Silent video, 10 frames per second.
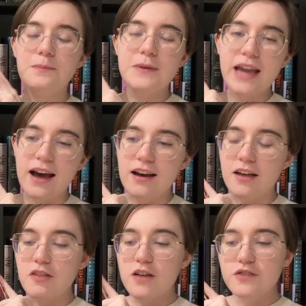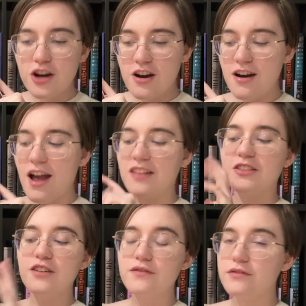But yeah, I loved her. I
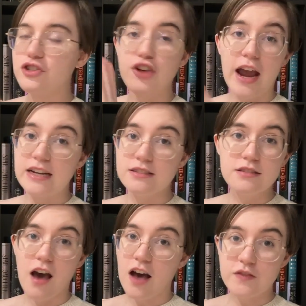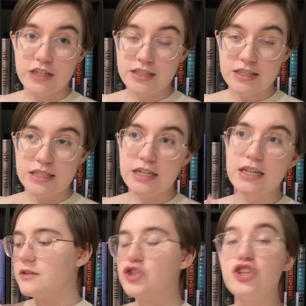loved the dragons,
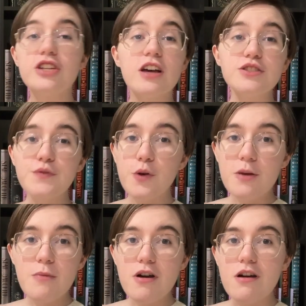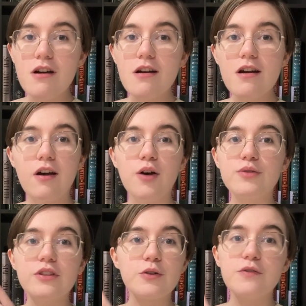obviously. She does form her
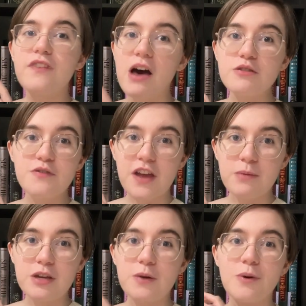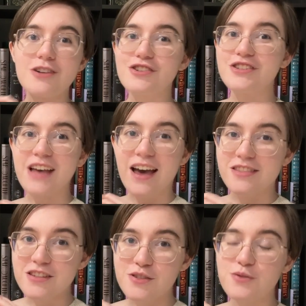own little found family while she's
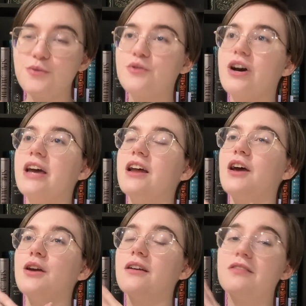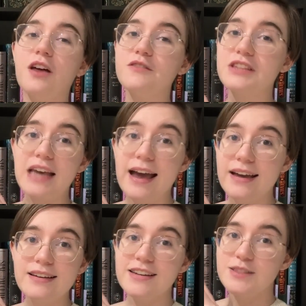at this school, and I loved
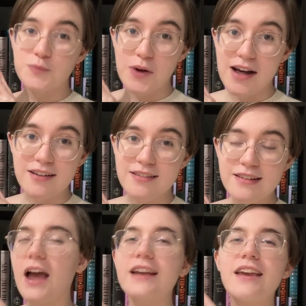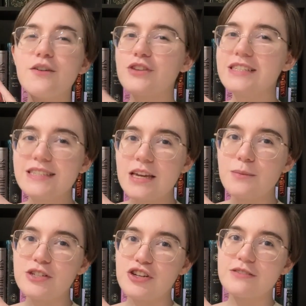that as well. I can't really say
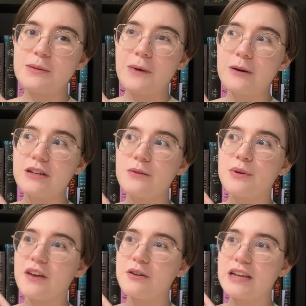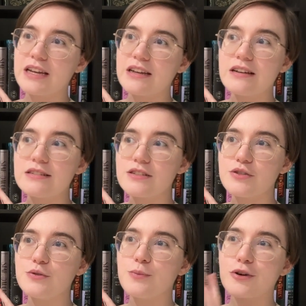much else about it without getting
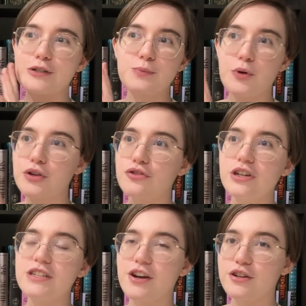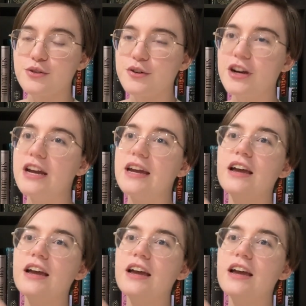into more spoilery territory.